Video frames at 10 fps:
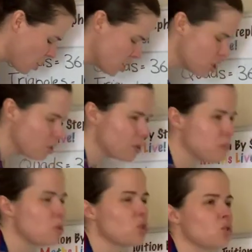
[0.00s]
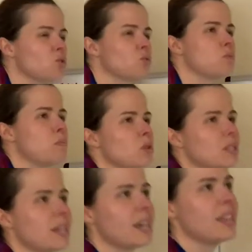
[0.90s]
going to do as much sort of
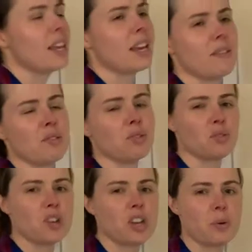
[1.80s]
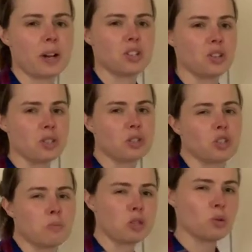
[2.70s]
modelling and then give you 3 questions. It's going
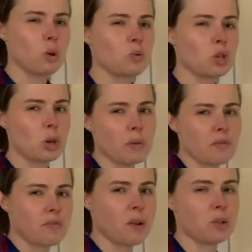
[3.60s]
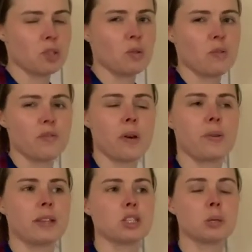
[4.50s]
to be sort of to and fro and to and fro. And
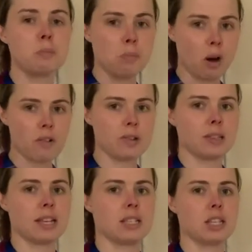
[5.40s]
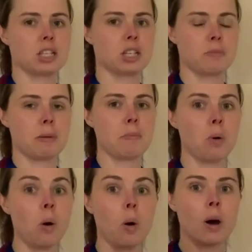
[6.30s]
then tomorrow's lesson is going to be
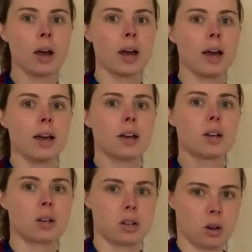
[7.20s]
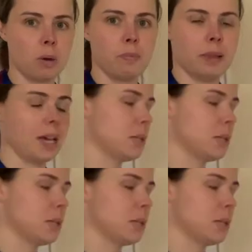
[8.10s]
more complex